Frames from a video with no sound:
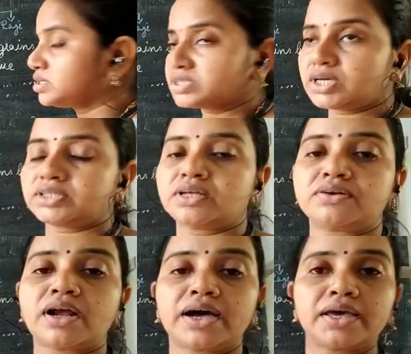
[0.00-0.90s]
discussed that
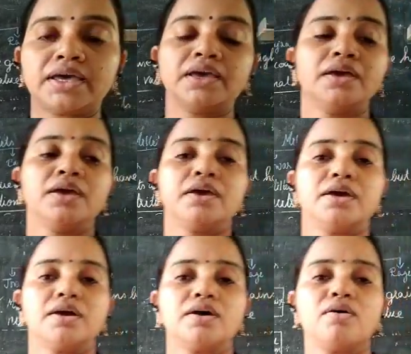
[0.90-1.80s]
ragi
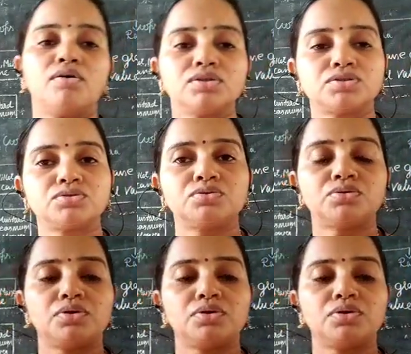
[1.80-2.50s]
also